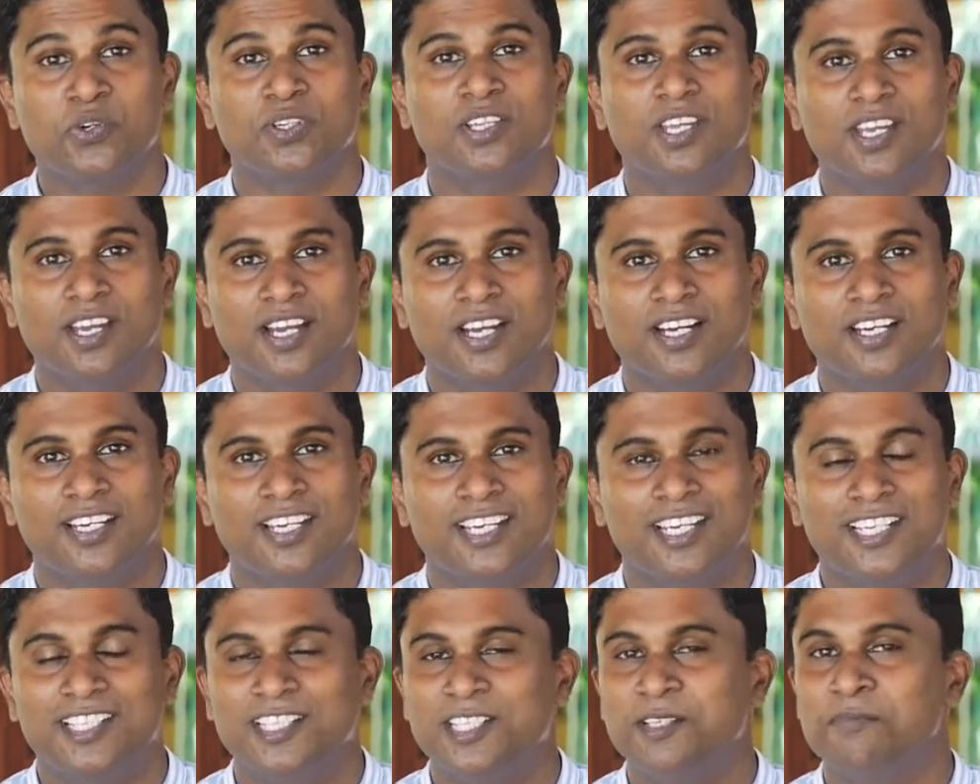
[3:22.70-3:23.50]
there,
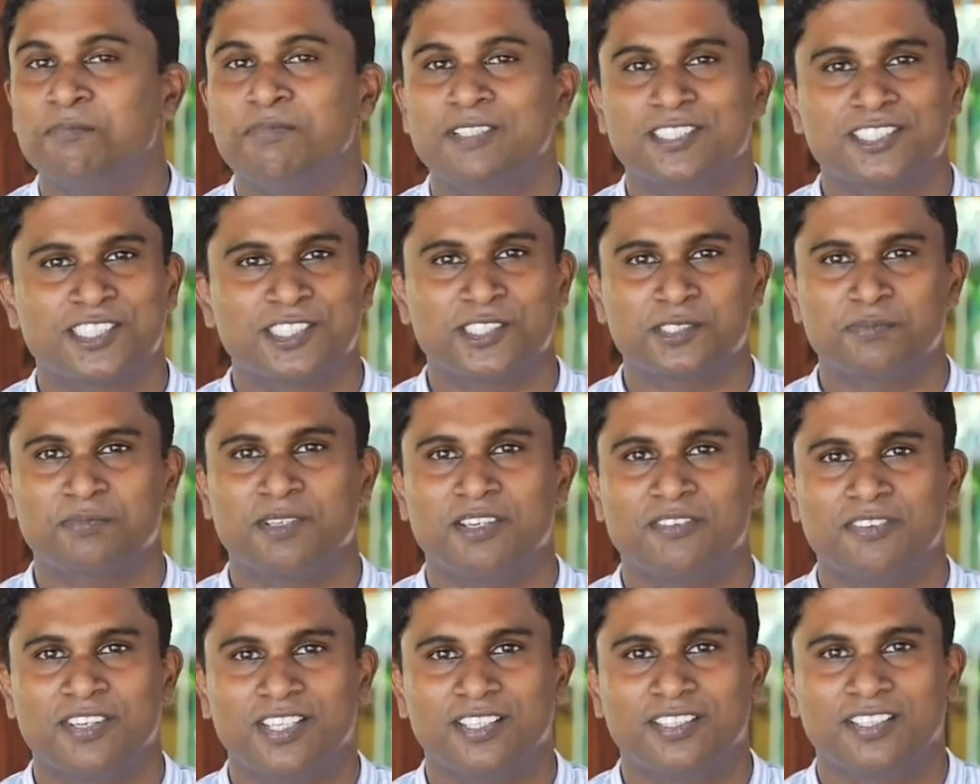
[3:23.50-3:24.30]
it impresses
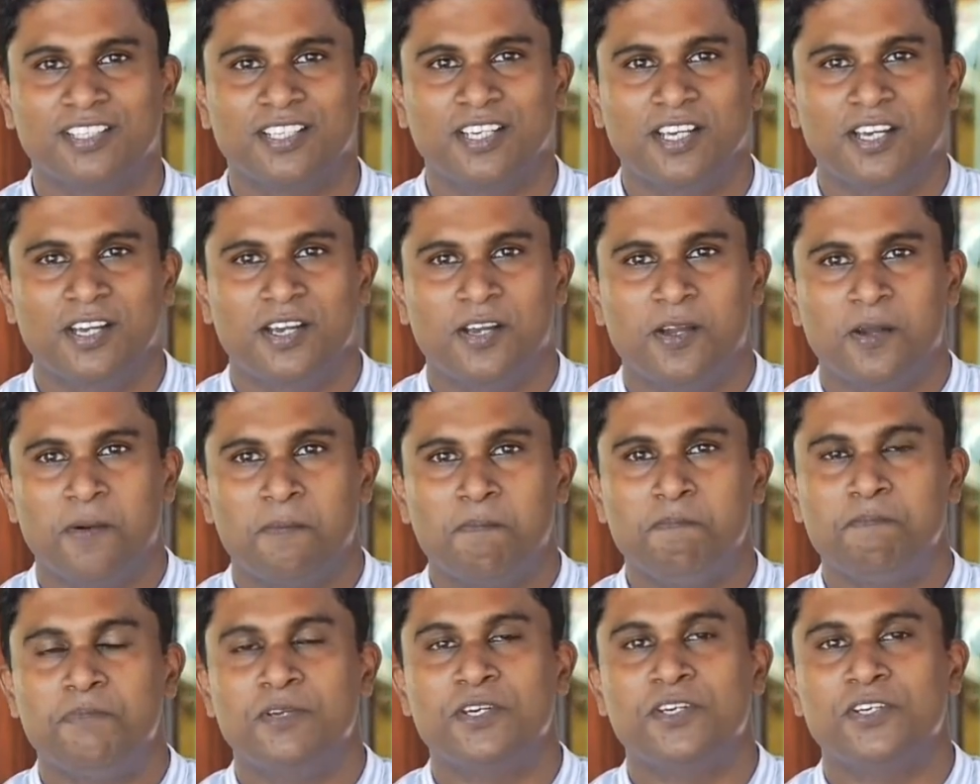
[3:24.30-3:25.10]
me with
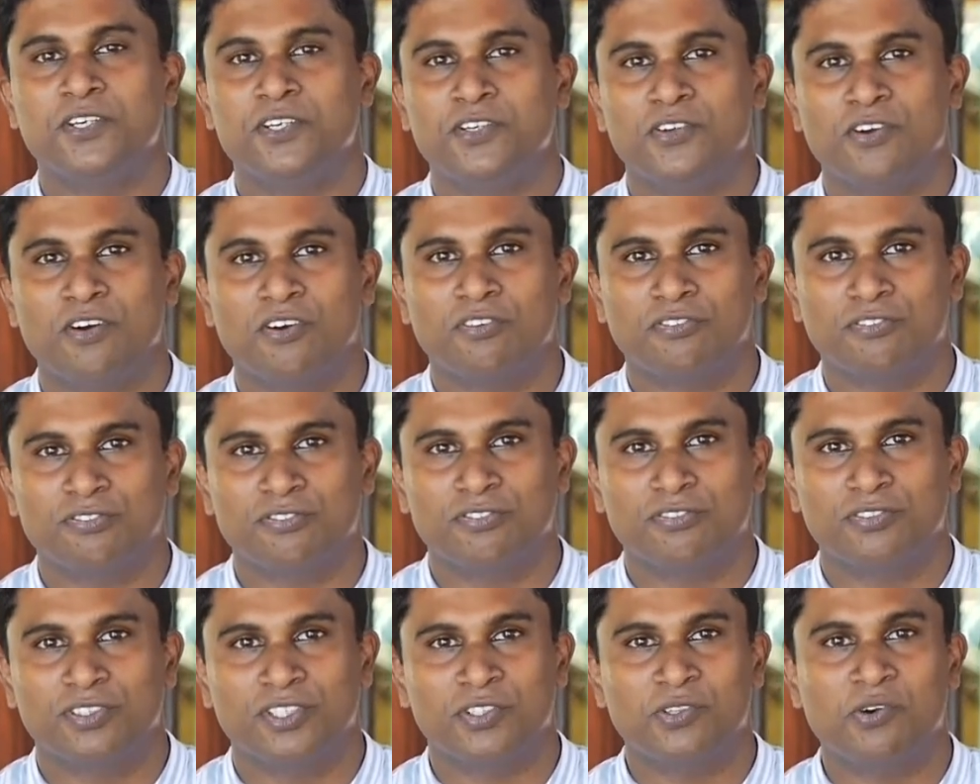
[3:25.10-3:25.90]
beauty of
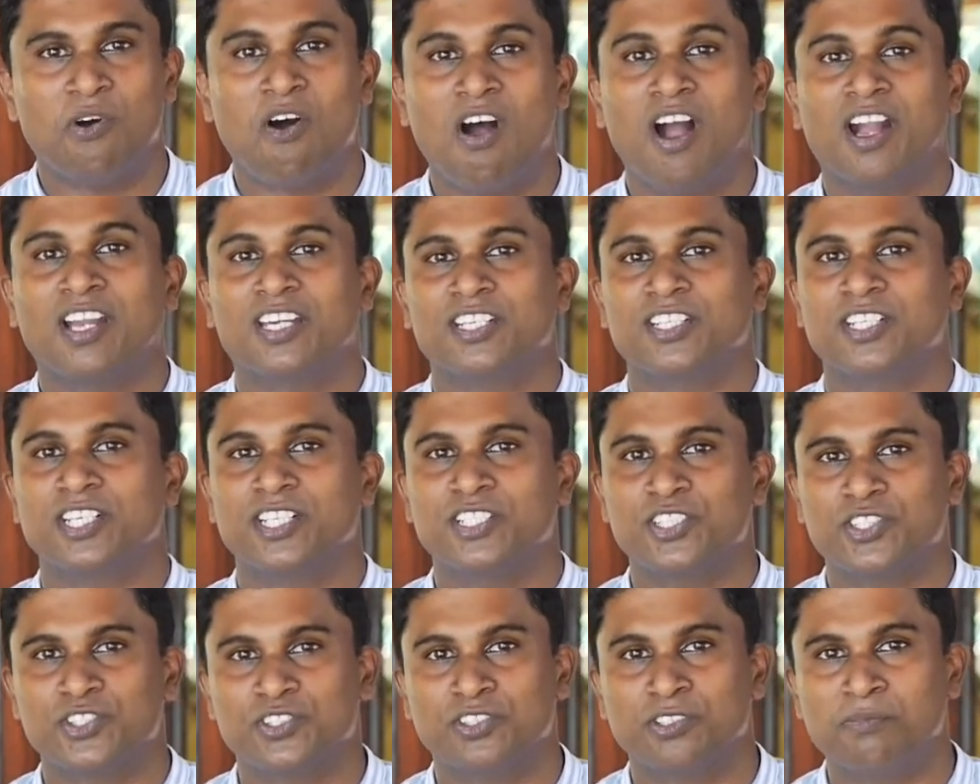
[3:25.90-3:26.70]
you know
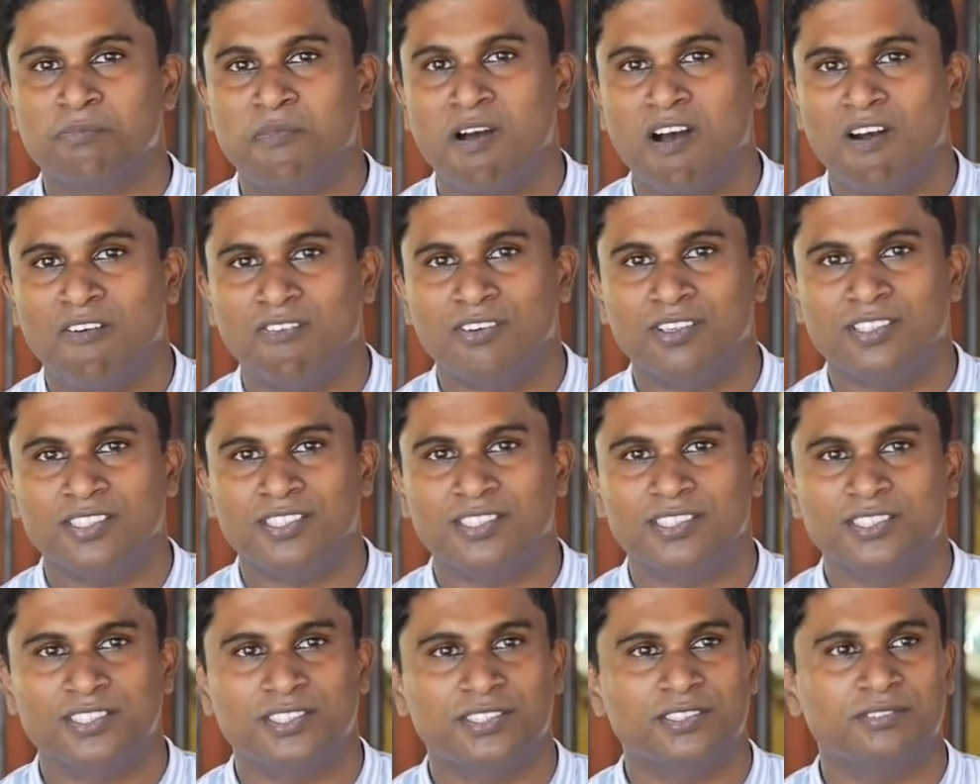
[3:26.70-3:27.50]
architectural
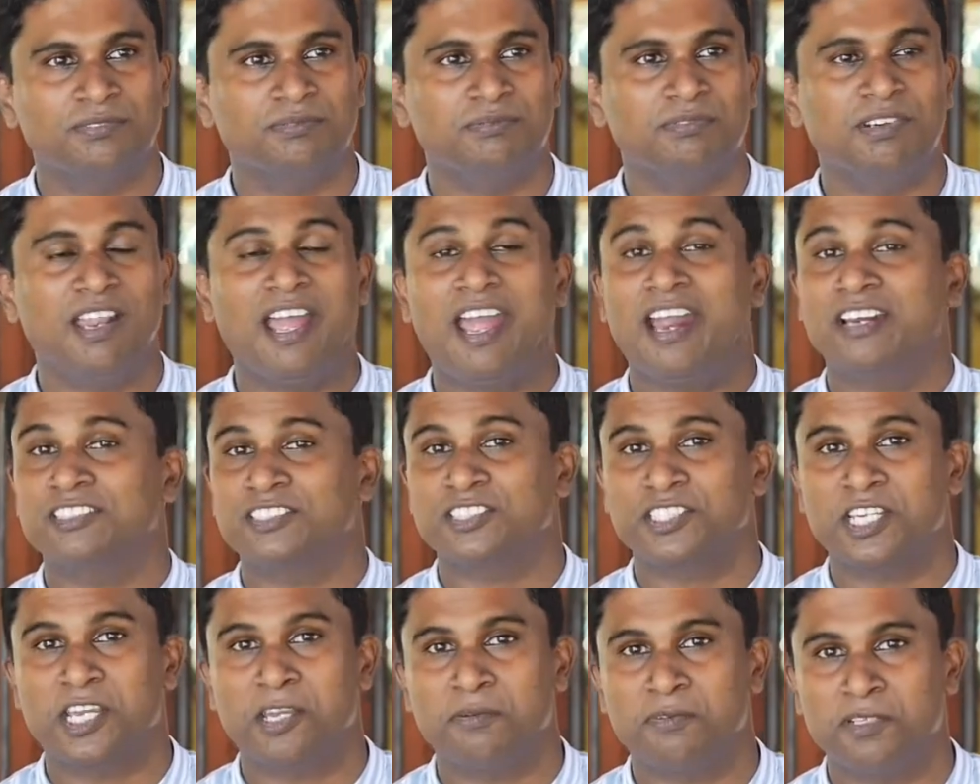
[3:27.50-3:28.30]
marvelous
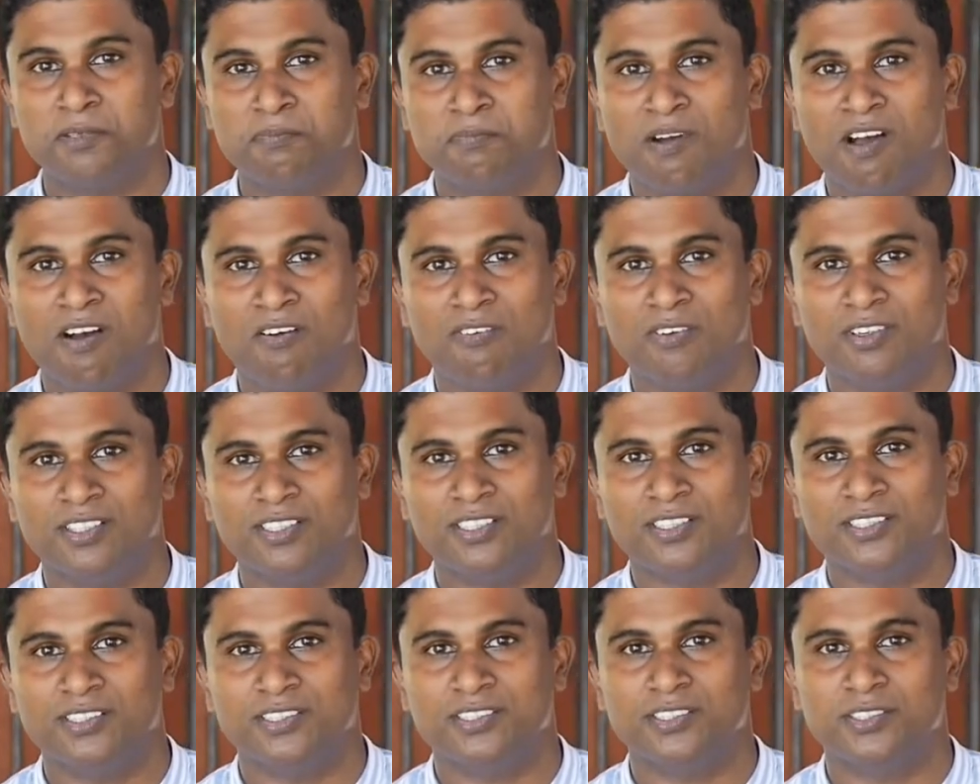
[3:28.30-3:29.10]
landscaping
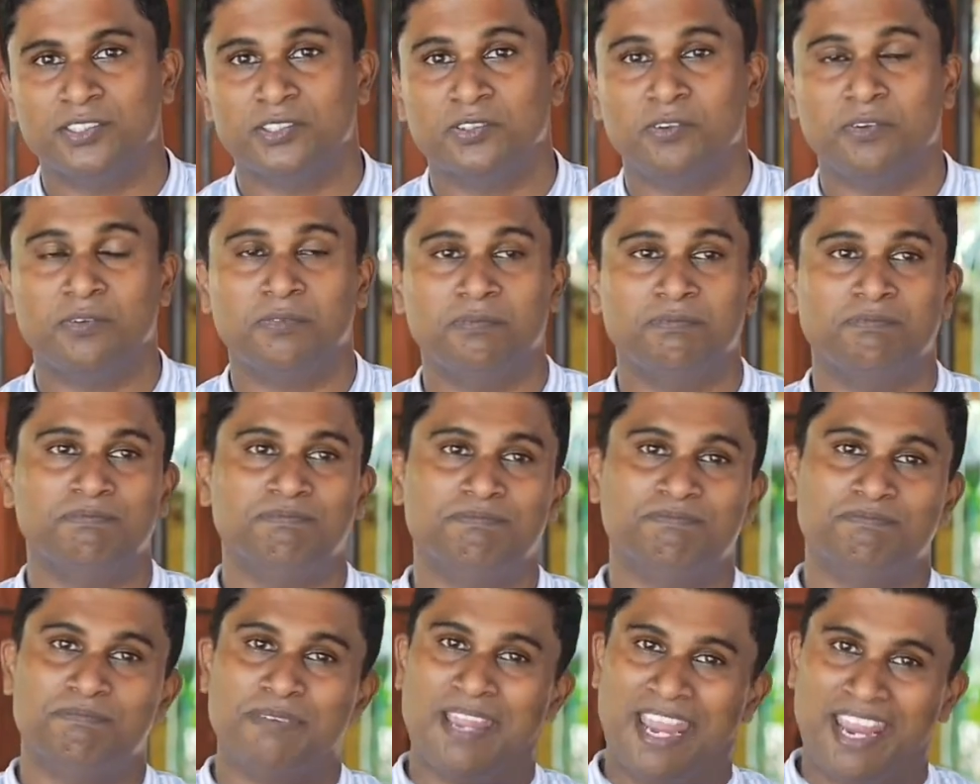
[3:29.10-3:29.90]
marvelous you know
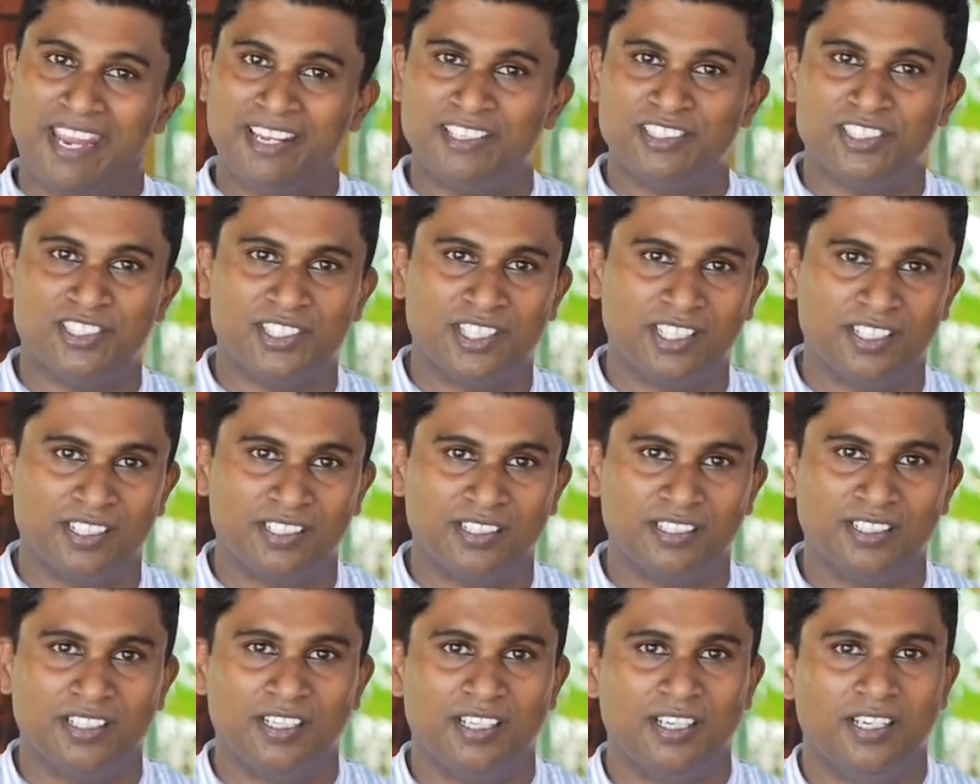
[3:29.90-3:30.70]
painting